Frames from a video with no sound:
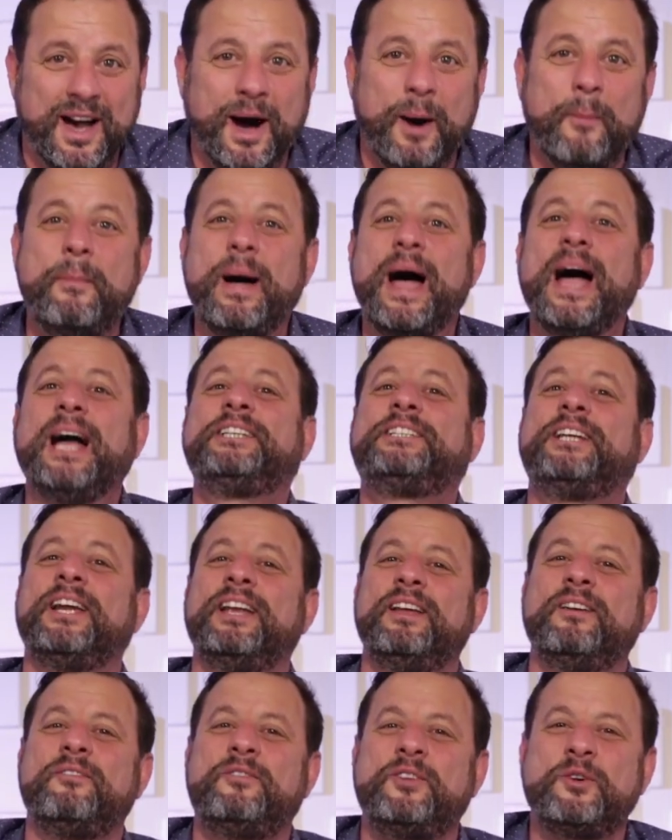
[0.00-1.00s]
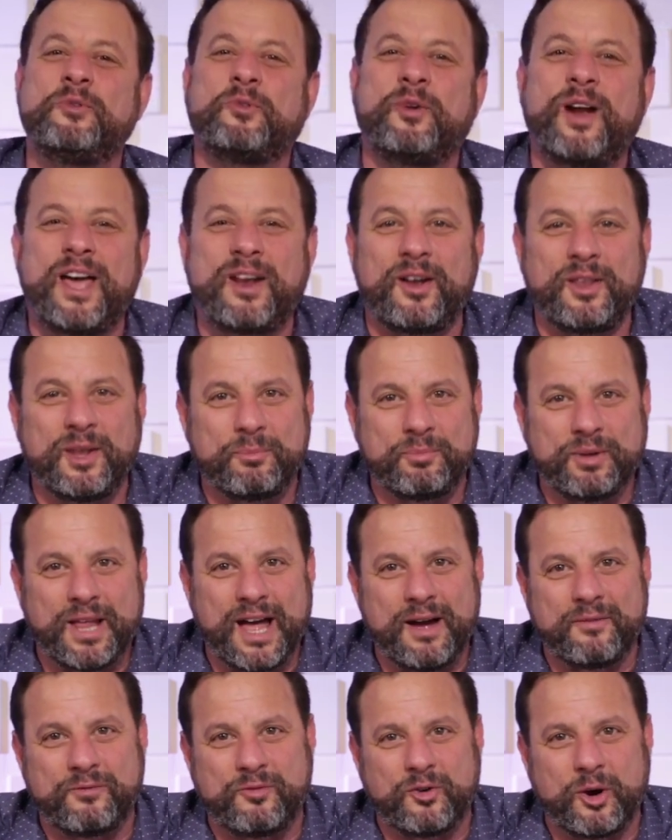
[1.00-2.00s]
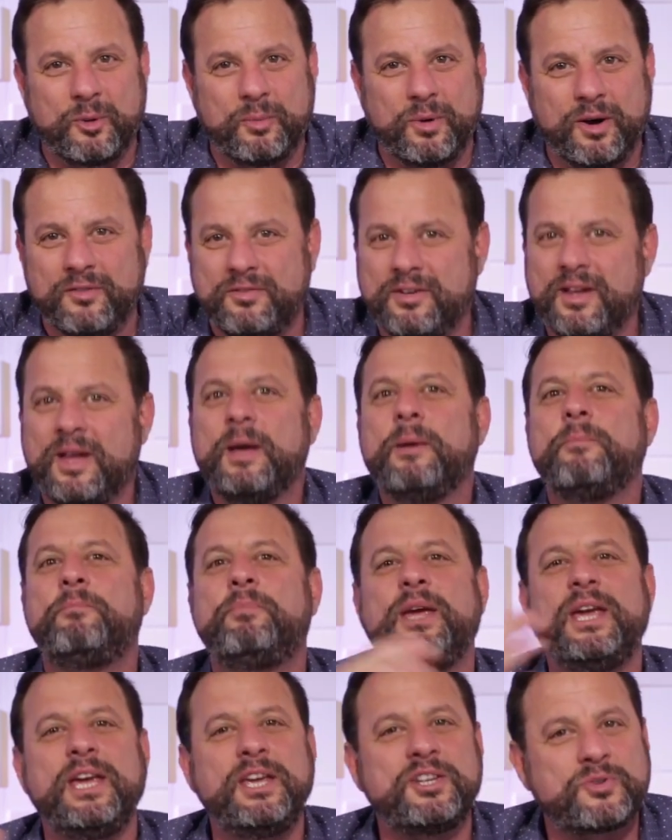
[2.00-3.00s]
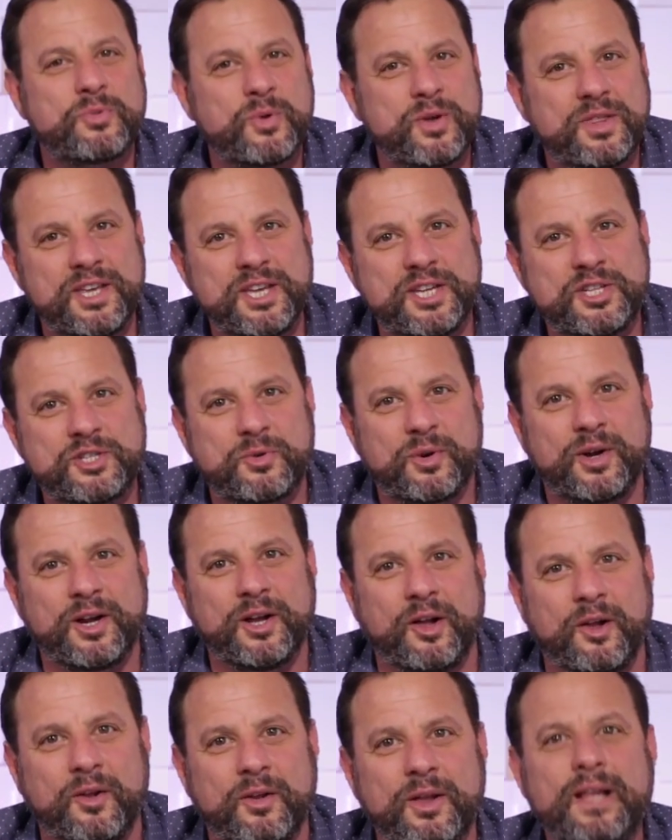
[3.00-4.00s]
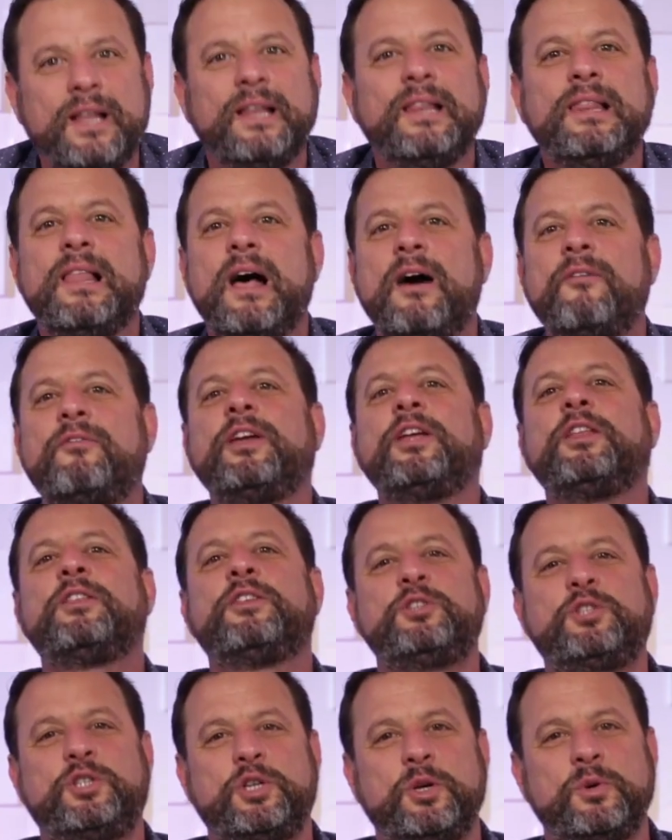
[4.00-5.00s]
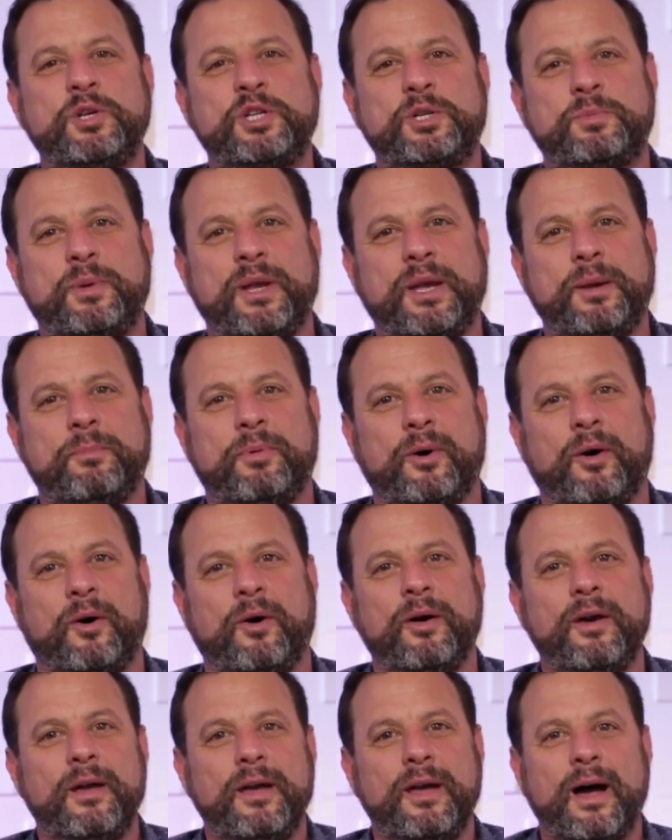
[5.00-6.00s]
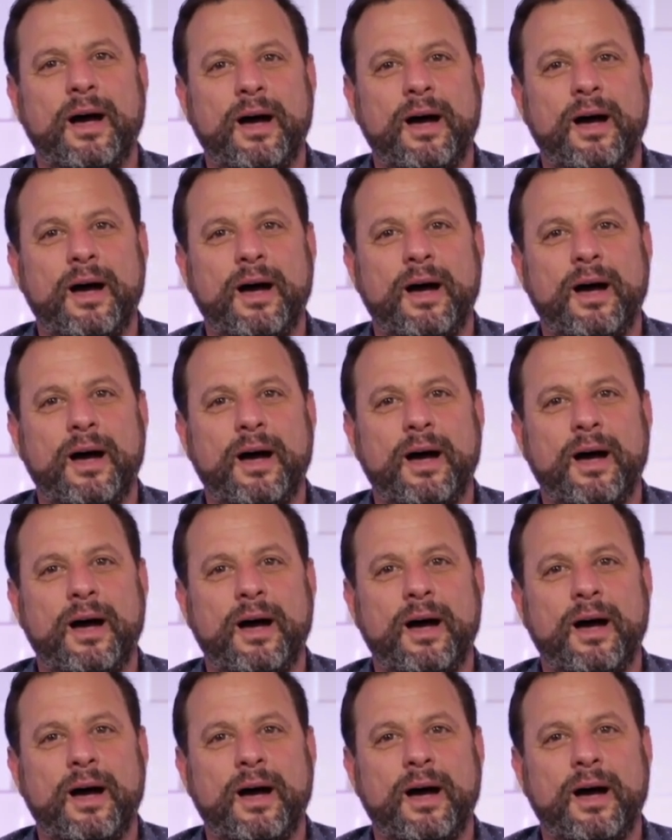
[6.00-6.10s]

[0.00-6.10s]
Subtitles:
Imagine if you ran on the platform of peace with Israel, loving the Jewish people.